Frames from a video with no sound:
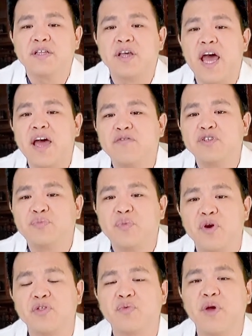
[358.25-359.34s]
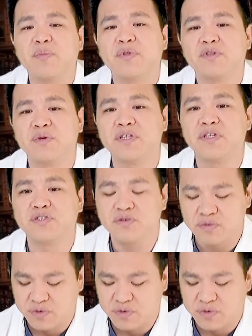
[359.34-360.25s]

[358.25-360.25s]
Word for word: The average birth weight between the two